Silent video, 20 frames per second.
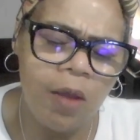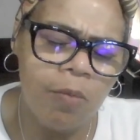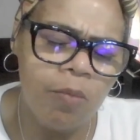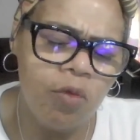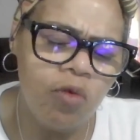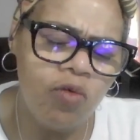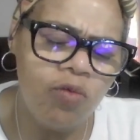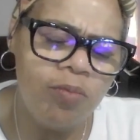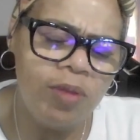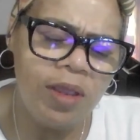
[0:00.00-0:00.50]

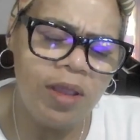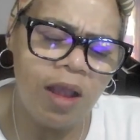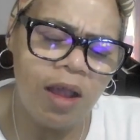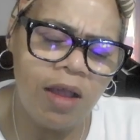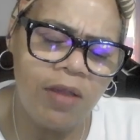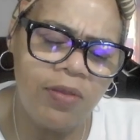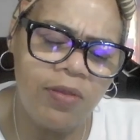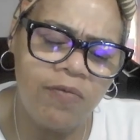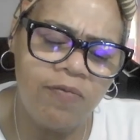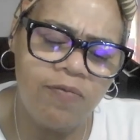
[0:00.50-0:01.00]
Move
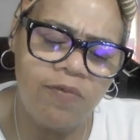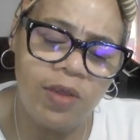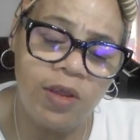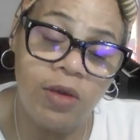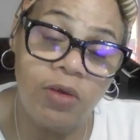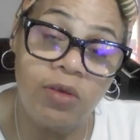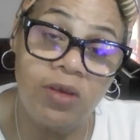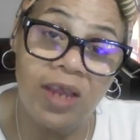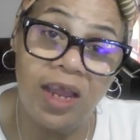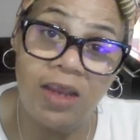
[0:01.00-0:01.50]
beyond the
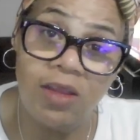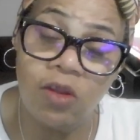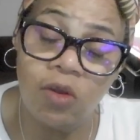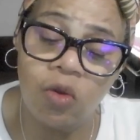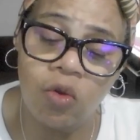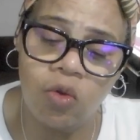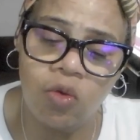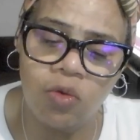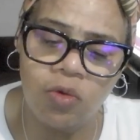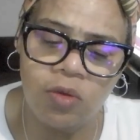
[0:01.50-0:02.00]
fear. Take the
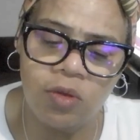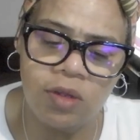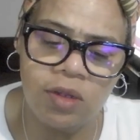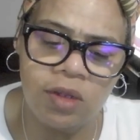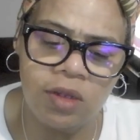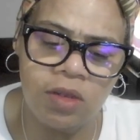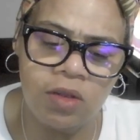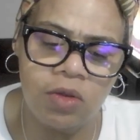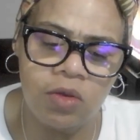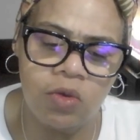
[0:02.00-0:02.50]
course.
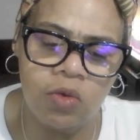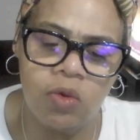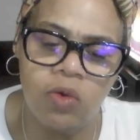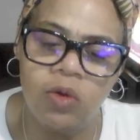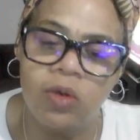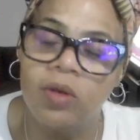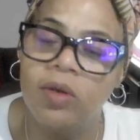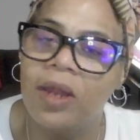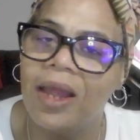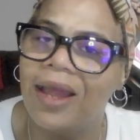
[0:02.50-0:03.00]
Cut the
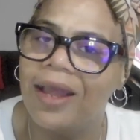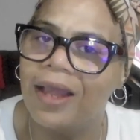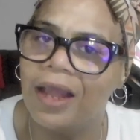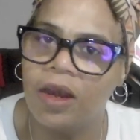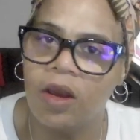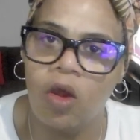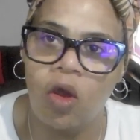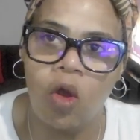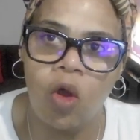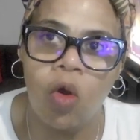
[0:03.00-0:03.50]
cord. I
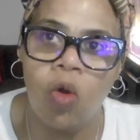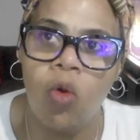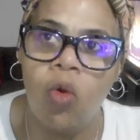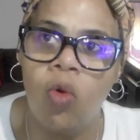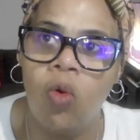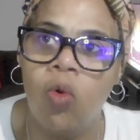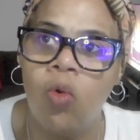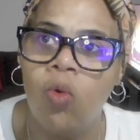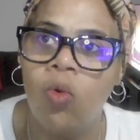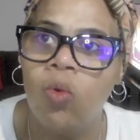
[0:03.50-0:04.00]
got a
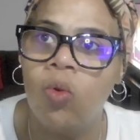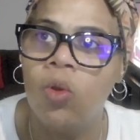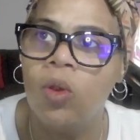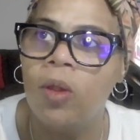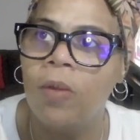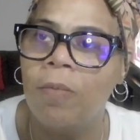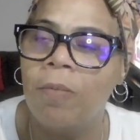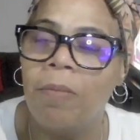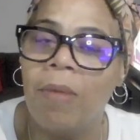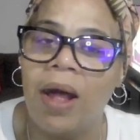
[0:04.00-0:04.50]
whole
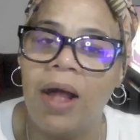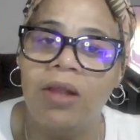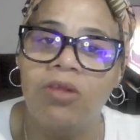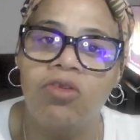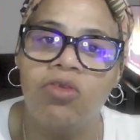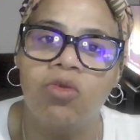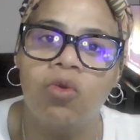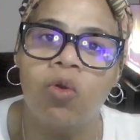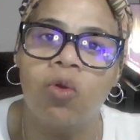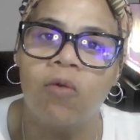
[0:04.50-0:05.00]

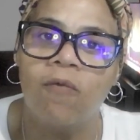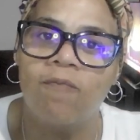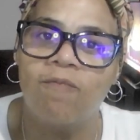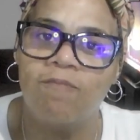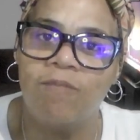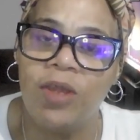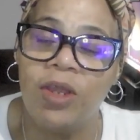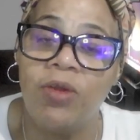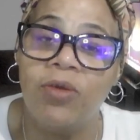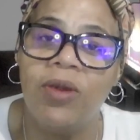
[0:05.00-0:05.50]
module on
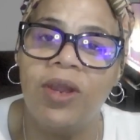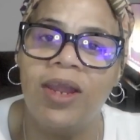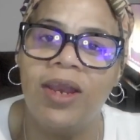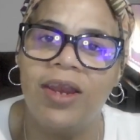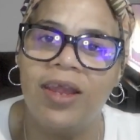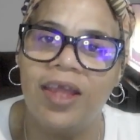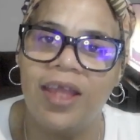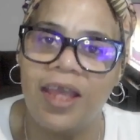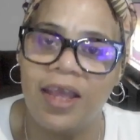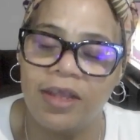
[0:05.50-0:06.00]
fear and
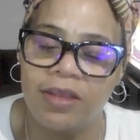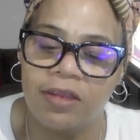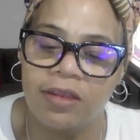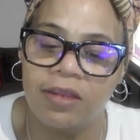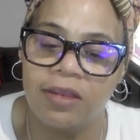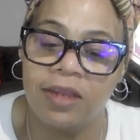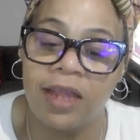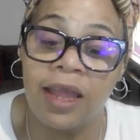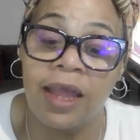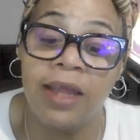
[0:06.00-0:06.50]
an
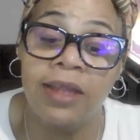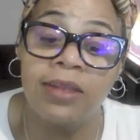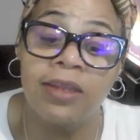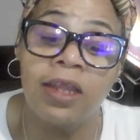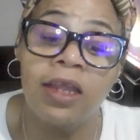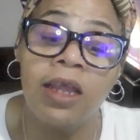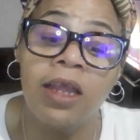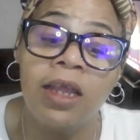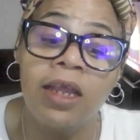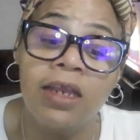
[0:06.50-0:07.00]
exercise
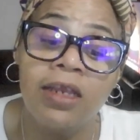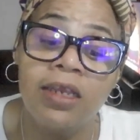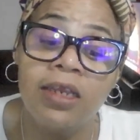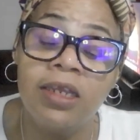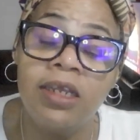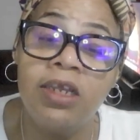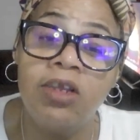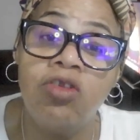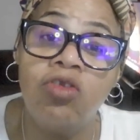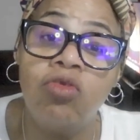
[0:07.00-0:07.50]
to
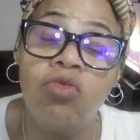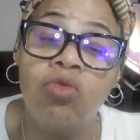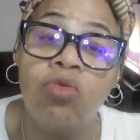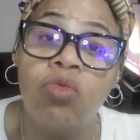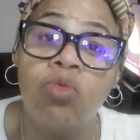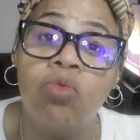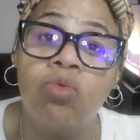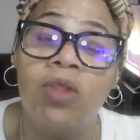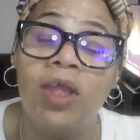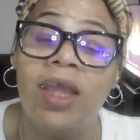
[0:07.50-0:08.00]
get you
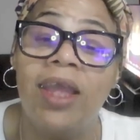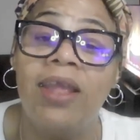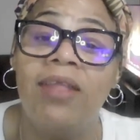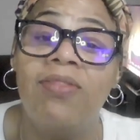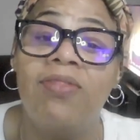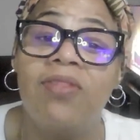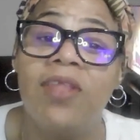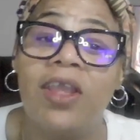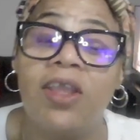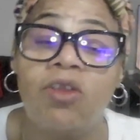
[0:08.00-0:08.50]
through that.
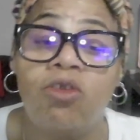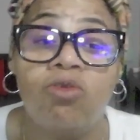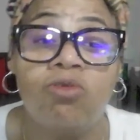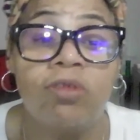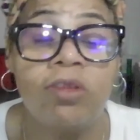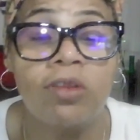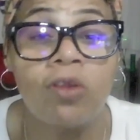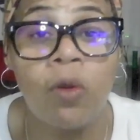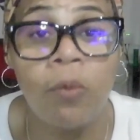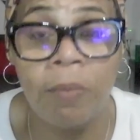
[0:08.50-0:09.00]
And thank you.
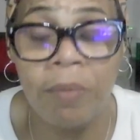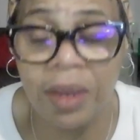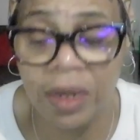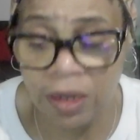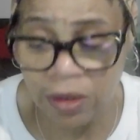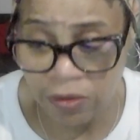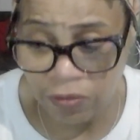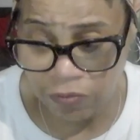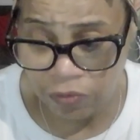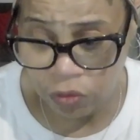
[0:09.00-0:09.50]
So
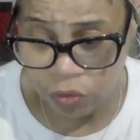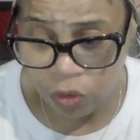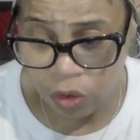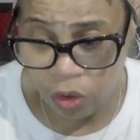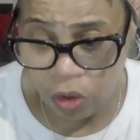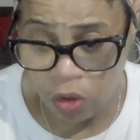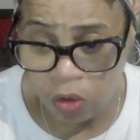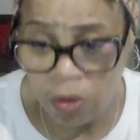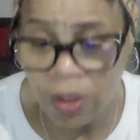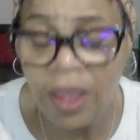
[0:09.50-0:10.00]
many of you
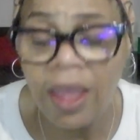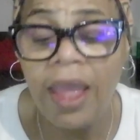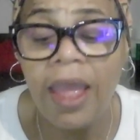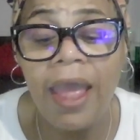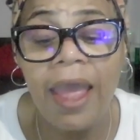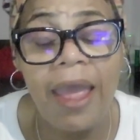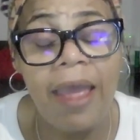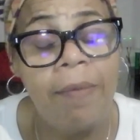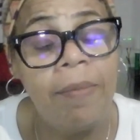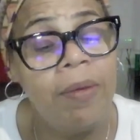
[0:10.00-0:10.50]
all
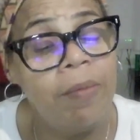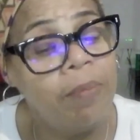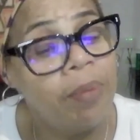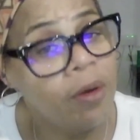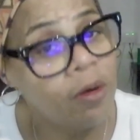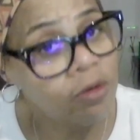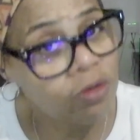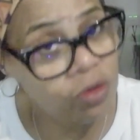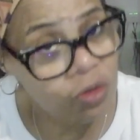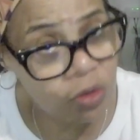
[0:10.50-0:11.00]
have been
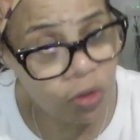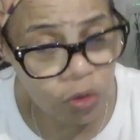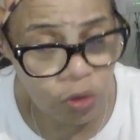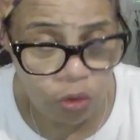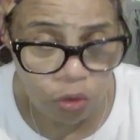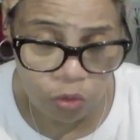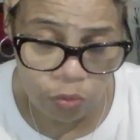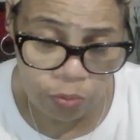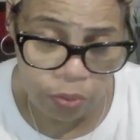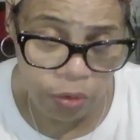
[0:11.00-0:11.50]
purchasing
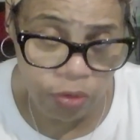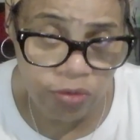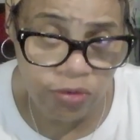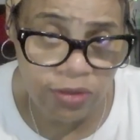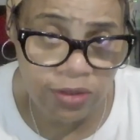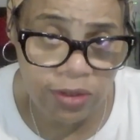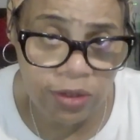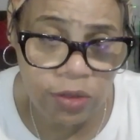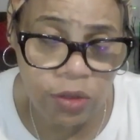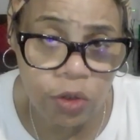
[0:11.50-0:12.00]

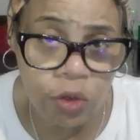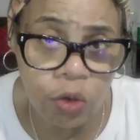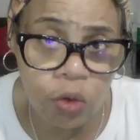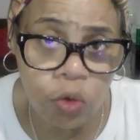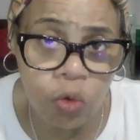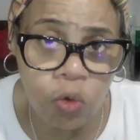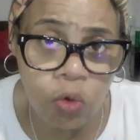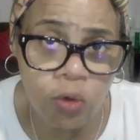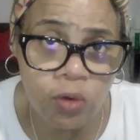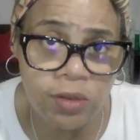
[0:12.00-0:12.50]
the
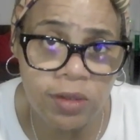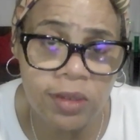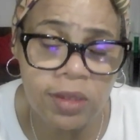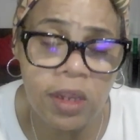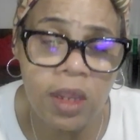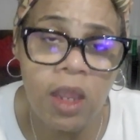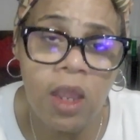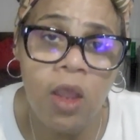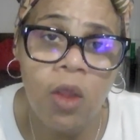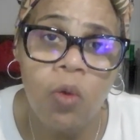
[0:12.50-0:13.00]
course
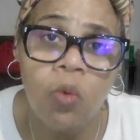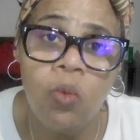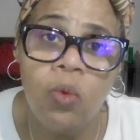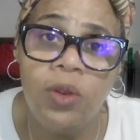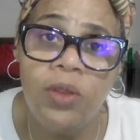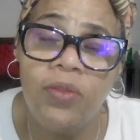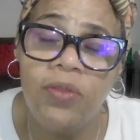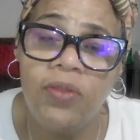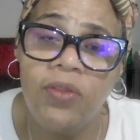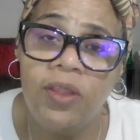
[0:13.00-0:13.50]

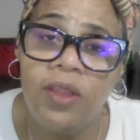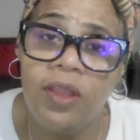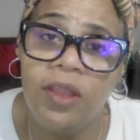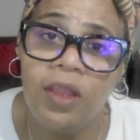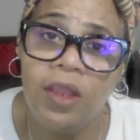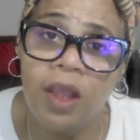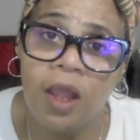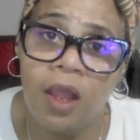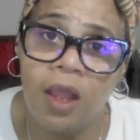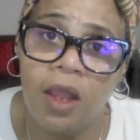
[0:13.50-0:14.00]
with
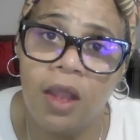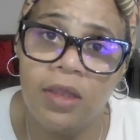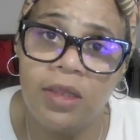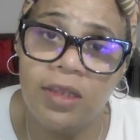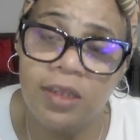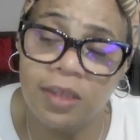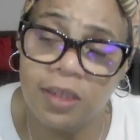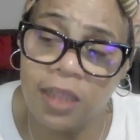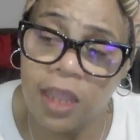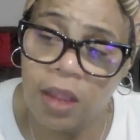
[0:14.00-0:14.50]
the
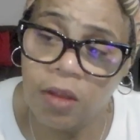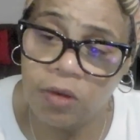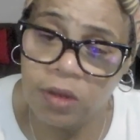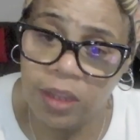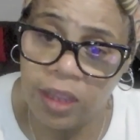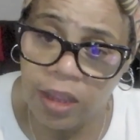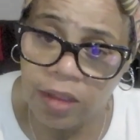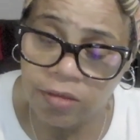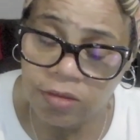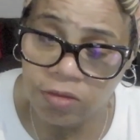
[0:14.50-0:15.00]
discounted
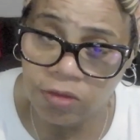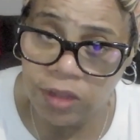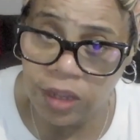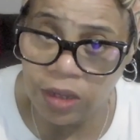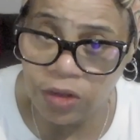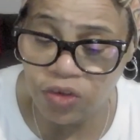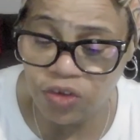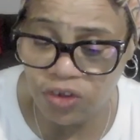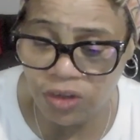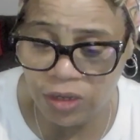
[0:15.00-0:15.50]

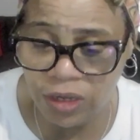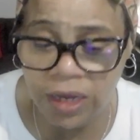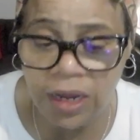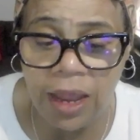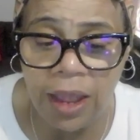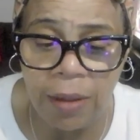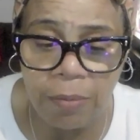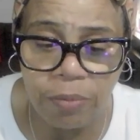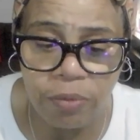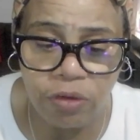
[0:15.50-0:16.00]
consultation. And
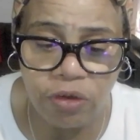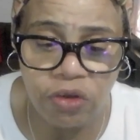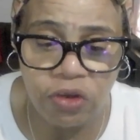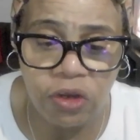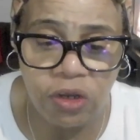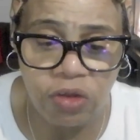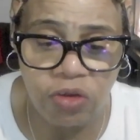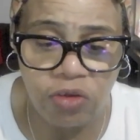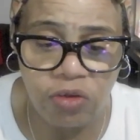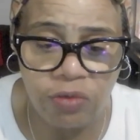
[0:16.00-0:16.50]
I
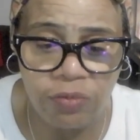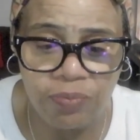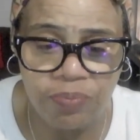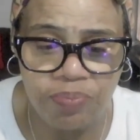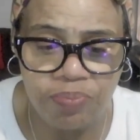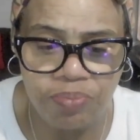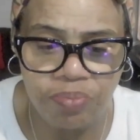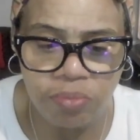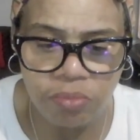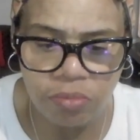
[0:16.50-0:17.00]
appreciate
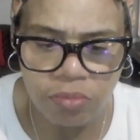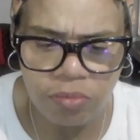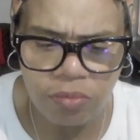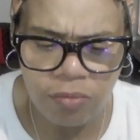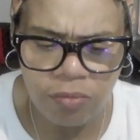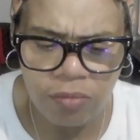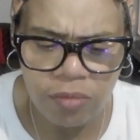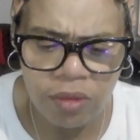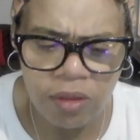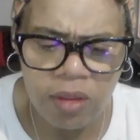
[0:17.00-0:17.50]

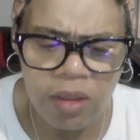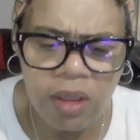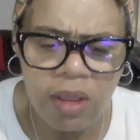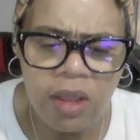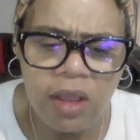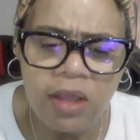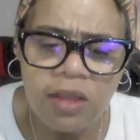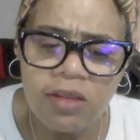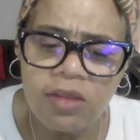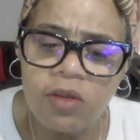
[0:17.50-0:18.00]
you.
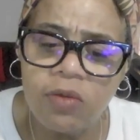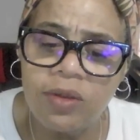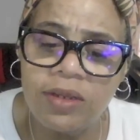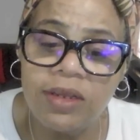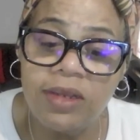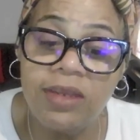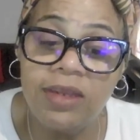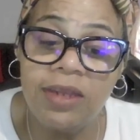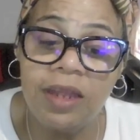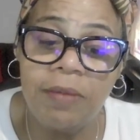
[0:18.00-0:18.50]
So the
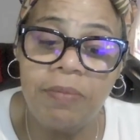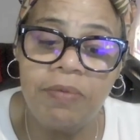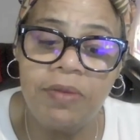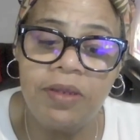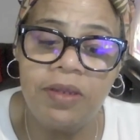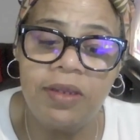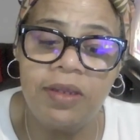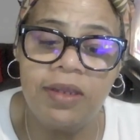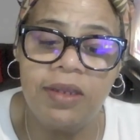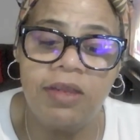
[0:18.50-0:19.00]

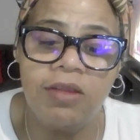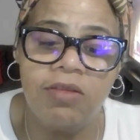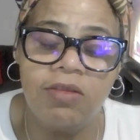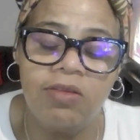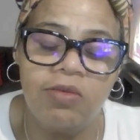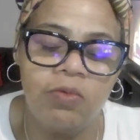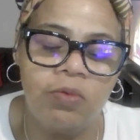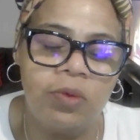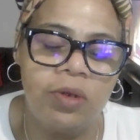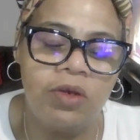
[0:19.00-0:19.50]
acceptance and the
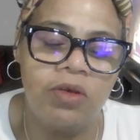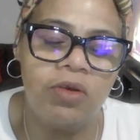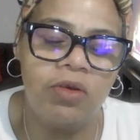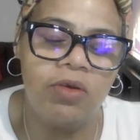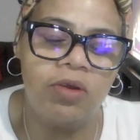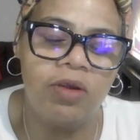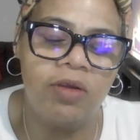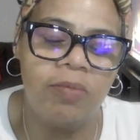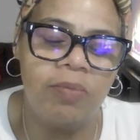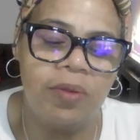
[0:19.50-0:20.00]

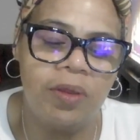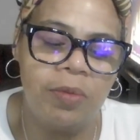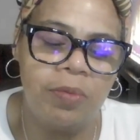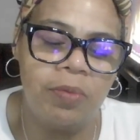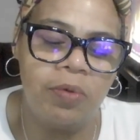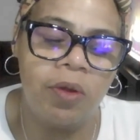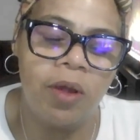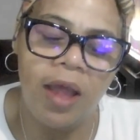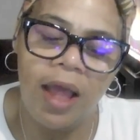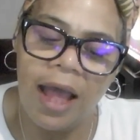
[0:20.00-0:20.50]
surrender of
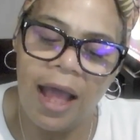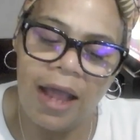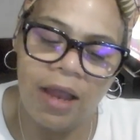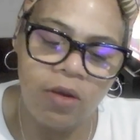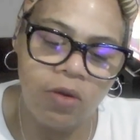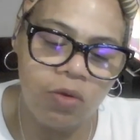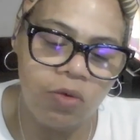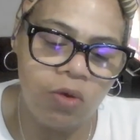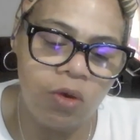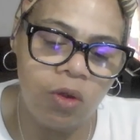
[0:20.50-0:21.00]
people. I
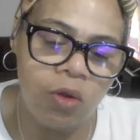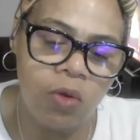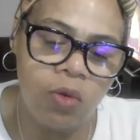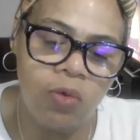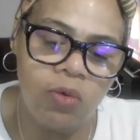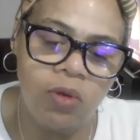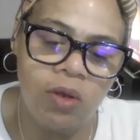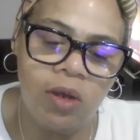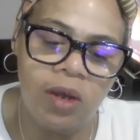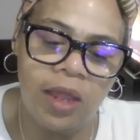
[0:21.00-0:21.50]
don't
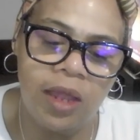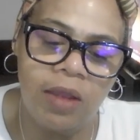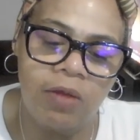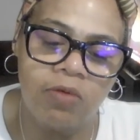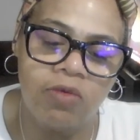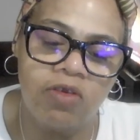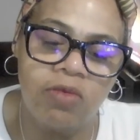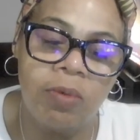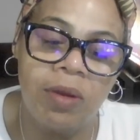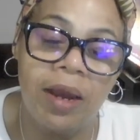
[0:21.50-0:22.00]
know the
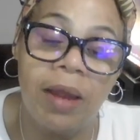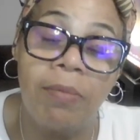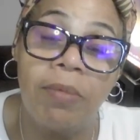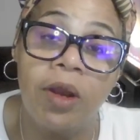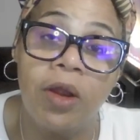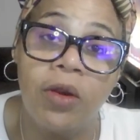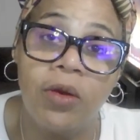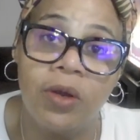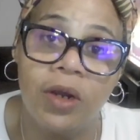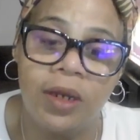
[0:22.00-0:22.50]
language, but I'm
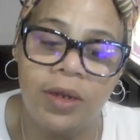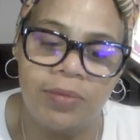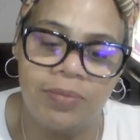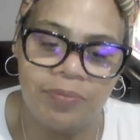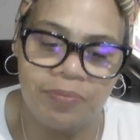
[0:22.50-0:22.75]
learning.